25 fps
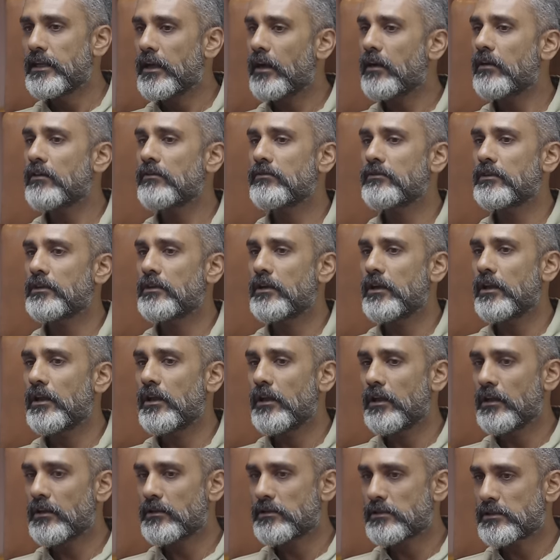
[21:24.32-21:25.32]
the end of the
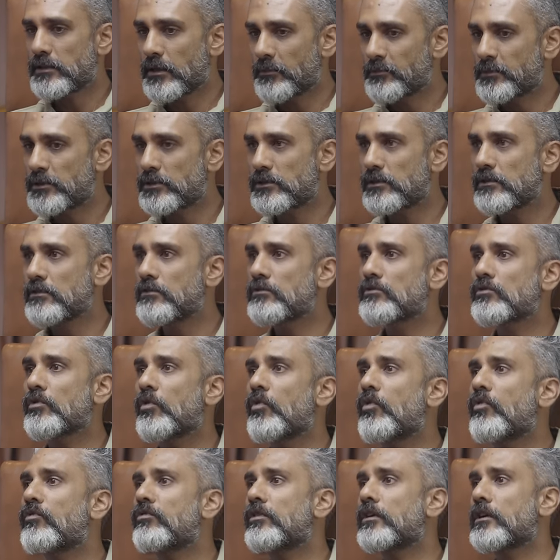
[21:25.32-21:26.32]
day, it's substance
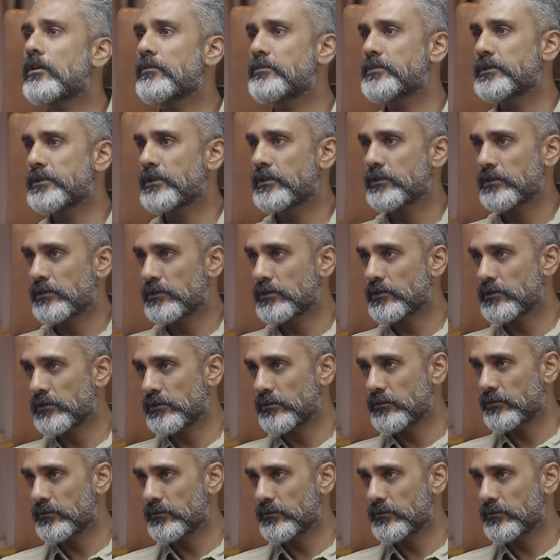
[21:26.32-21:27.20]
over appearance.